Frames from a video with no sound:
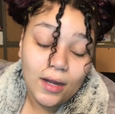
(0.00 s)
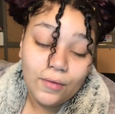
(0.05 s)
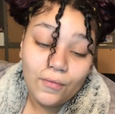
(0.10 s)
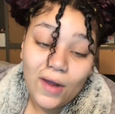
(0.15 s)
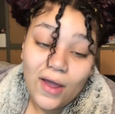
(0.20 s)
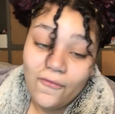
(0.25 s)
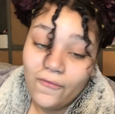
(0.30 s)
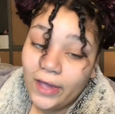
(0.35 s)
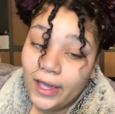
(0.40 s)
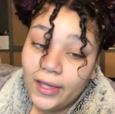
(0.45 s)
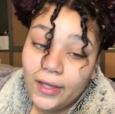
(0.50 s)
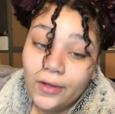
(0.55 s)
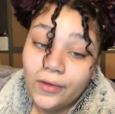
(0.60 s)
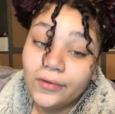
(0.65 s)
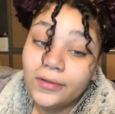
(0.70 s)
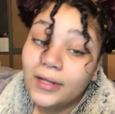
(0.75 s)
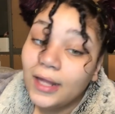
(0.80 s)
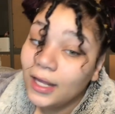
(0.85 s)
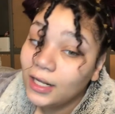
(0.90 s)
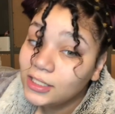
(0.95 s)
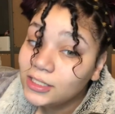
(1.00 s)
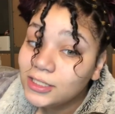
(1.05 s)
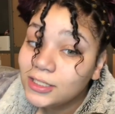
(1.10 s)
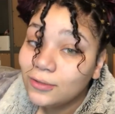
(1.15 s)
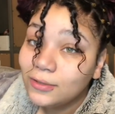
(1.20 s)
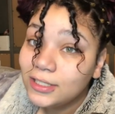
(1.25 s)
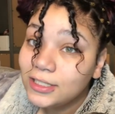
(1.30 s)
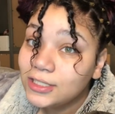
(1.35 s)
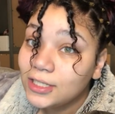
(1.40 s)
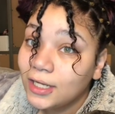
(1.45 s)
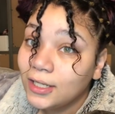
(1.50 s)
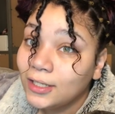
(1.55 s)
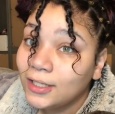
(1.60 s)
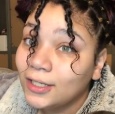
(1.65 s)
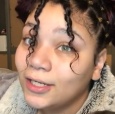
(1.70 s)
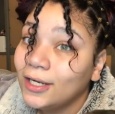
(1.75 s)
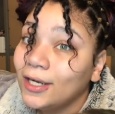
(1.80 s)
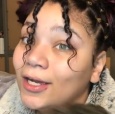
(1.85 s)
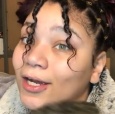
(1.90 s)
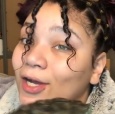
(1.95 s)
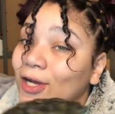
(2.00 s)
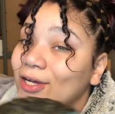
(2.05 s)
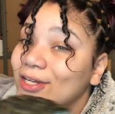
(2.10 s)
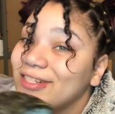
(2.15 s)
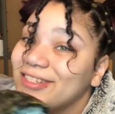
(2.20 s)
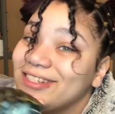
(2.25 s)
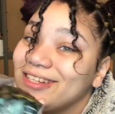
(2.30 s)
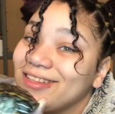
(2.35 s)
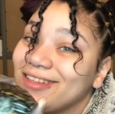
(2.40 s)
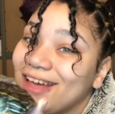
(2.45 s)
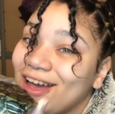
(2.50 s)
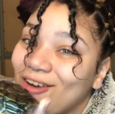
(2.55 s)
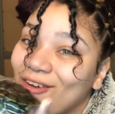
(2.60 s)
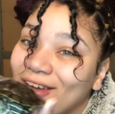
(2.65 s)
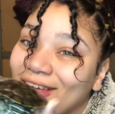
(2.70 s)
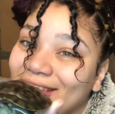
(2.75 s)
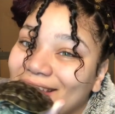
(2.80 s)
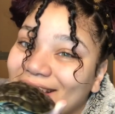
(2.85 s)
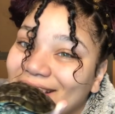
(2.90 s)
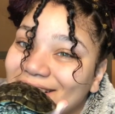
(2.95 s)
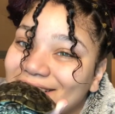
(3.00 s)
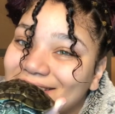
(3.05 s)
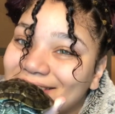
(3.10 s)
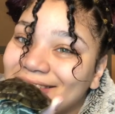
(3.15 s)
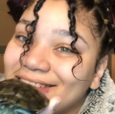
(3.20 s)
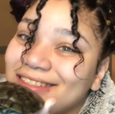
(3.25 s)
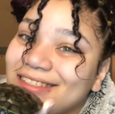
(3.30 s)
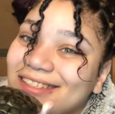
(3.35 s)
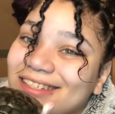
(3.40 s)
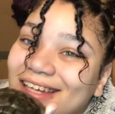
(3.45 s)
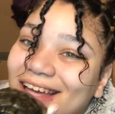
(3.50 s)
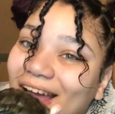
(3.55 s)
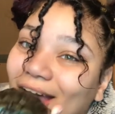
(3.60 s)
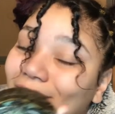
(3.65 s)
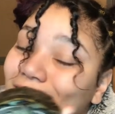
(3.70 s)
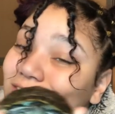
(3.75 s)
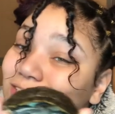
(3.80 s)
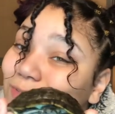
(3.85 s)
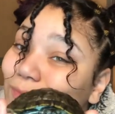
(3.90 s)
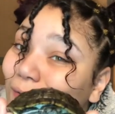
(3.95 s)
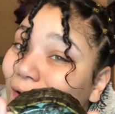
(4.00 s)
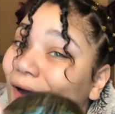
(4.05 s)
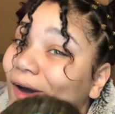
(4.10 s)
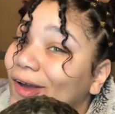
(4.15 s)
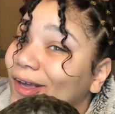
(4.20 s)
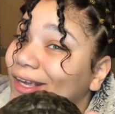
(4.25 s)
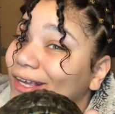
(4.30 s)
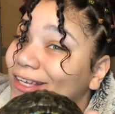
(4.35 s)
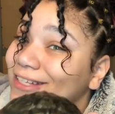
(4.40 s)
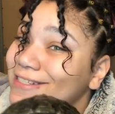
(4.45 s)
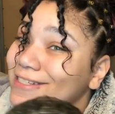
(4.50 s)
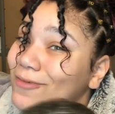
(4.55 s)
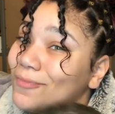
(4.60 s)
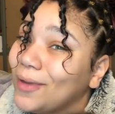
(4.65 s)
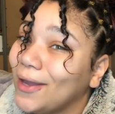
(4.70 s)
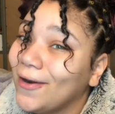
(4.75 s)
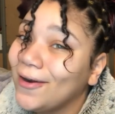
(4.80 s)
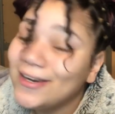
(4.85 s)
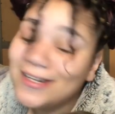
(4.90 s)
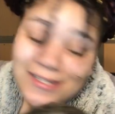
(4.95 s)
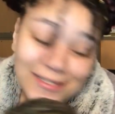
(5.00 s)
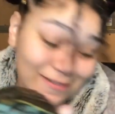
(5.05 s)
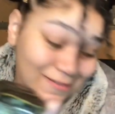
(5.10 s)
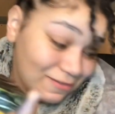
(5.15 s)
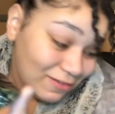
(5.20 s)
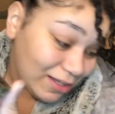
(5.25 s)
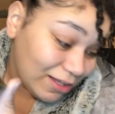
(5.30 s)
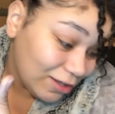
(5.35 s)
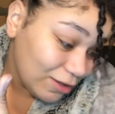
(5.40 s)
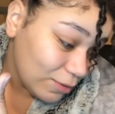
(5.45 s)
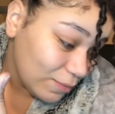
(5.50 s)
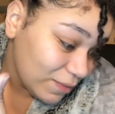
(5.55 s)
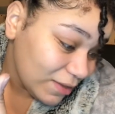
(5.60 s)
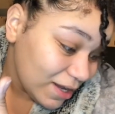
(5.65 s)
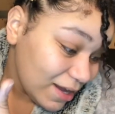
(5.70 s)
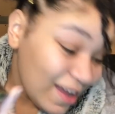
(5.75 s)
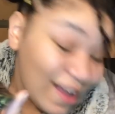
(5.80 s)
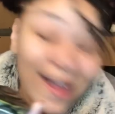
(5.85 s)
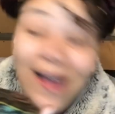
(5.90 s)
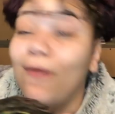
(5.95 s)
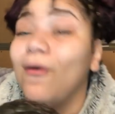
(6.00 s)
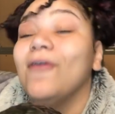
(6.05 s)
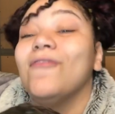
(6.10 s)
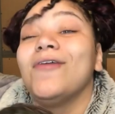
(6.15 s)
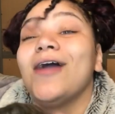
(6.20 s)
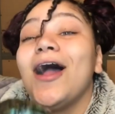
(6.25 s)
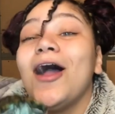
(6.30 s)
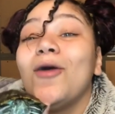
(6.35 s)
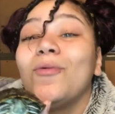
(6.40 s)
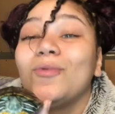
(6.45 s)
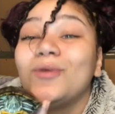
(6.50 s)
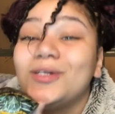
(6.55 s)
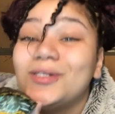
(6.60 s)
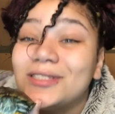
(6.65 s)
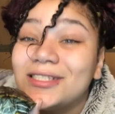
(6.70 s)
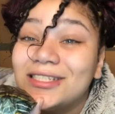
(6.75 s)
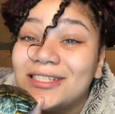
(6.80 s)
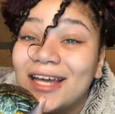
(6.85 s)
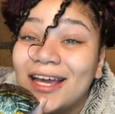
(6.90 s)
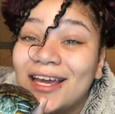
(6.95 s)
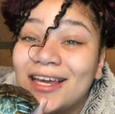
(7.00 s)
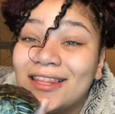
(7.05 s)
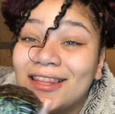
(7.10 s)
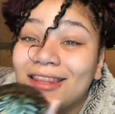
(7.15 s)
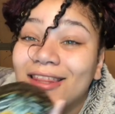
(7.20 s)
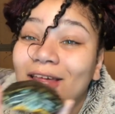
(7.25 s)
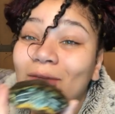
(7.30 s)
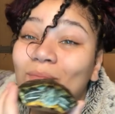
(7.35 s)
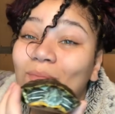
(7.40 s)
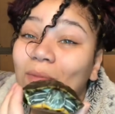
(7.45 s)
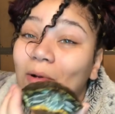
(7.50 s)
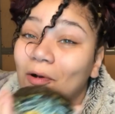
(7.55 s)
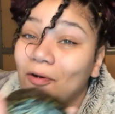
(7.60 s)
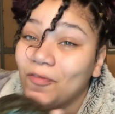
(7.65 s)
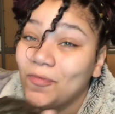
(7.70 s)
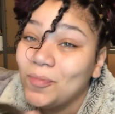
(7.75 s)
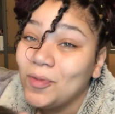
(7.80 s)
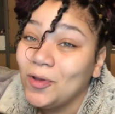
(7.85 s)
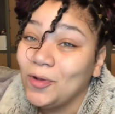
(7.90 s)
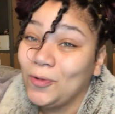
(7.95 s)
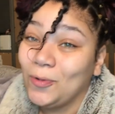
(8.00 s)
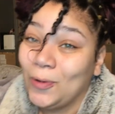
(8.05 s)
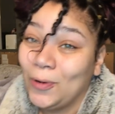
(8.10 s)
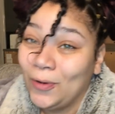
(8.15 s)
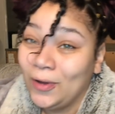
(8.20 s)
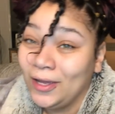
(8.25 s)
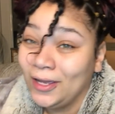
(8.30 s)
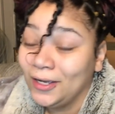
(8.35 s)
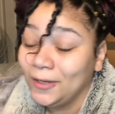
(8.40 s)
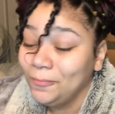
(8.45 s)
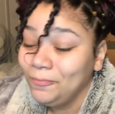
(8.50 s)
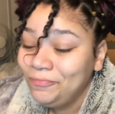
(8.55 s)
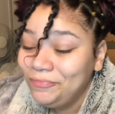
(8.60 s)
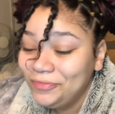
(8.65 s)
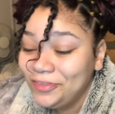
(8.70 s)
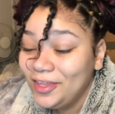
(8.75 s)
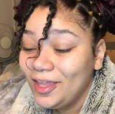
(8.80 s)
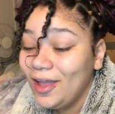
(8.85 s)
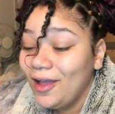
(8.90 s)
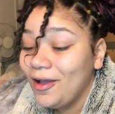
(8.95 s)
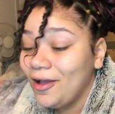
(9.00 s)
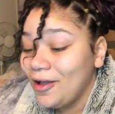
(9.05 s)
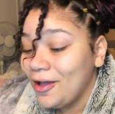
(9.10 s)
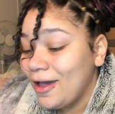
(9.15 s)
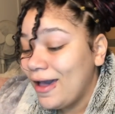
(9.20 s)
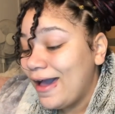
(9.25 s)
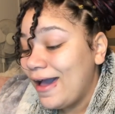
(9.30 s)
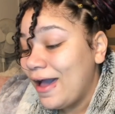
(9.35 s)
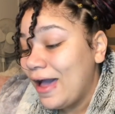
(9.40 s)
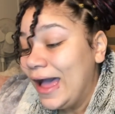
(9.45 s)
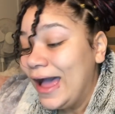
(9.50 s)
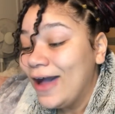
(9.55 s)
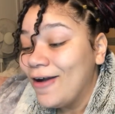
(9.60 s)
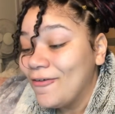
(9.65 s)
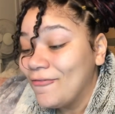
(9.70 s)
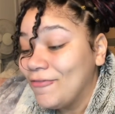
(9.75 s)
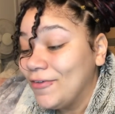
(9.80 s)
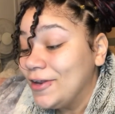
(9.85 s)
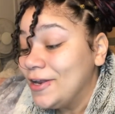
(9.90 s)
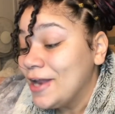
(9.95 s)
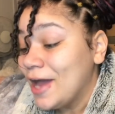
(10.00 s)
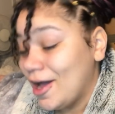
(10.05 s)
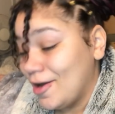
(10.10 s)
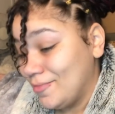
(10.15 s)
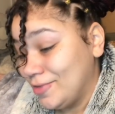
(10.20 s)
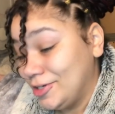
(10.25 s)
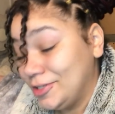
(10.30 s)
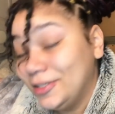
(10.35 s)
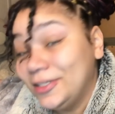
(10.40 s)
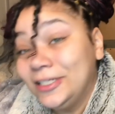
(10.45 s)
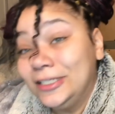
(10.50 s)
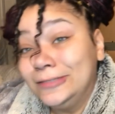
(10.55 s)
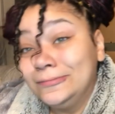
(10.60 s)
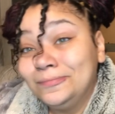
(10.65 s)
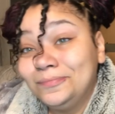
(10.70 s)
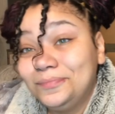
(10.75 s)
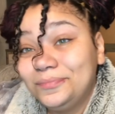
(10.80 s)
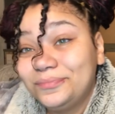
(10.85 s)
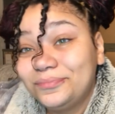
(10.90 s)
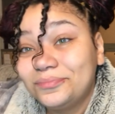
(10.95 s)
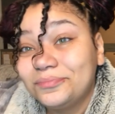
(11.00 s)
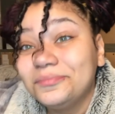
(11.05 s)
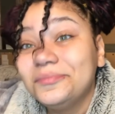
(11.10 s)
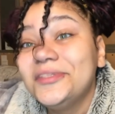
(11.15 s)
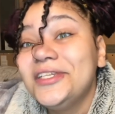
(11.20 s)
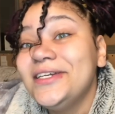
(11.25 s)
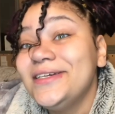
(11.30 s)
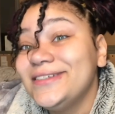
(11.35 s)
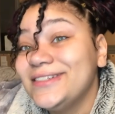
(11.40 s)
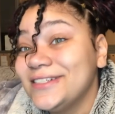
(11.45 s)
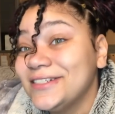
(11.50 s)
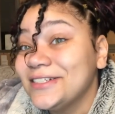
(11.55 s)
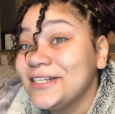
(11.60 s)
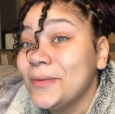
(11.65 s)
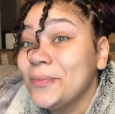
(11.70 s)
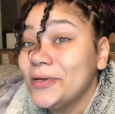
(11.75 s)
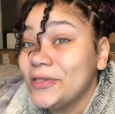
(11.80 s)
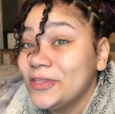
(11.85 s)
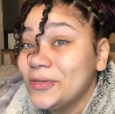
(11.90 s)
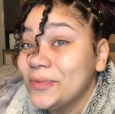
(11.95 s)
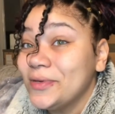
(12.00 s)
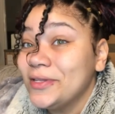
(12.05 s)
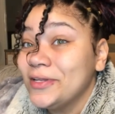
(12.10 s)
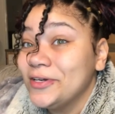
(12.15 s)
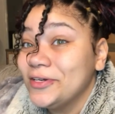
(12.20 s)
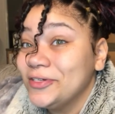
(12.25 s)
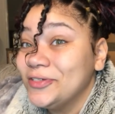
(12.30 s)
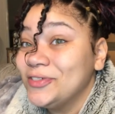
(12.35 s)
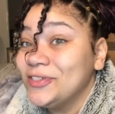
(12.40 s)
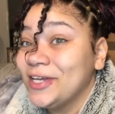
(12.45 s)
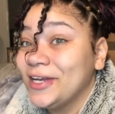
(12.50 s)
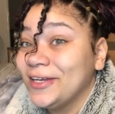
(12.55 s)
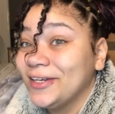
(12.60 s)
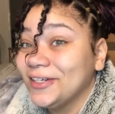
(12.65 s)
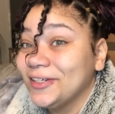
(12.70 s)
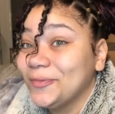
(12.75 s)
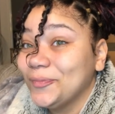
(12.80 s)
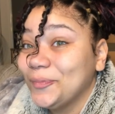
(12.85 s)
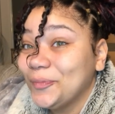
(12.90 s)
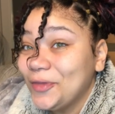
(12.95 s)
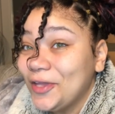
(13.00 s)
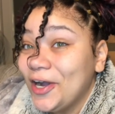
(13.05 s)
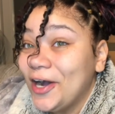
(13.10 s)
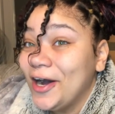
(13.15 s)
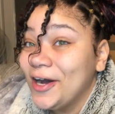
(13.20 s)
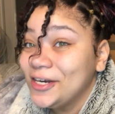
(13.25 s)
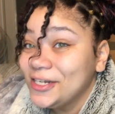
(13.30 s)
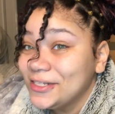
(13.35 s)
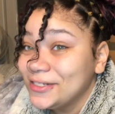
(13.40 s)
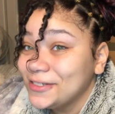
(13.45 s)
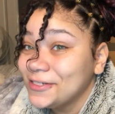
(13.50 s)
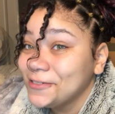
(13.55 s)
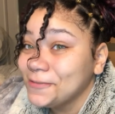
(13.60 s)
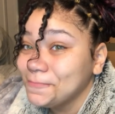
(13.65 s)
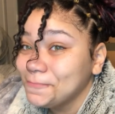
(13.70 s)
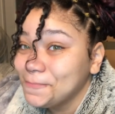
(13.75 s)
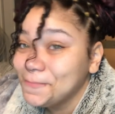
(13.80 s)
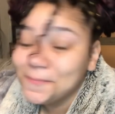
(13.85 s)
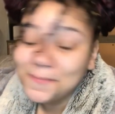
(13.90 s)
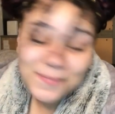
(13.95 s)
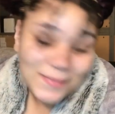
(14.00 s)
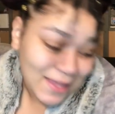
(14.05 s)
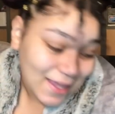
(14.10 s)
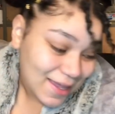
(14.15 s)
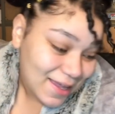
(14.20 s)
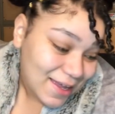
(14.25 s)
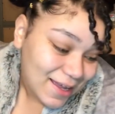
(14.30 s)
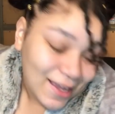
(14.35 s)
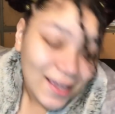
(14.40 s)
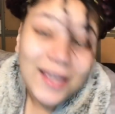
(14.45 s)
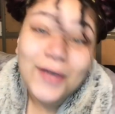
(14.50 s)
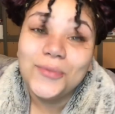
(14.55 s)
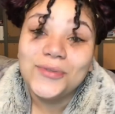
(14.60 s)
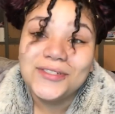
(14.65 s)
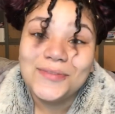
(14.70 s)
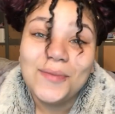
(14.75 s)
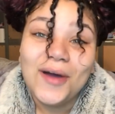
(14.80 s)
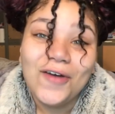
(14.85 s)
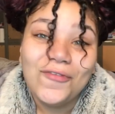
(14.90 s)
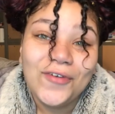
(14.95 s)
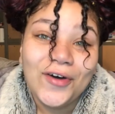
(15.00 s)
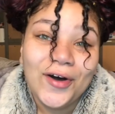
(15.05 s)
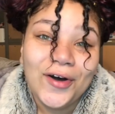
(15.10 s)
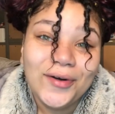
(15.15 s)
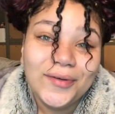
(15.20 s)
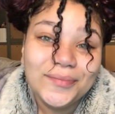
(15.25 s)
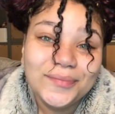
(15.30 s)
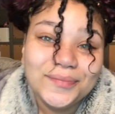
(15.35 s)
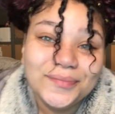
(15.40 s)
Raphael next to each other so that way they can see how small he is compared to you. However, I will say they've both been growing phenomenally since I put them in their new tank. Honestly, it was my fault.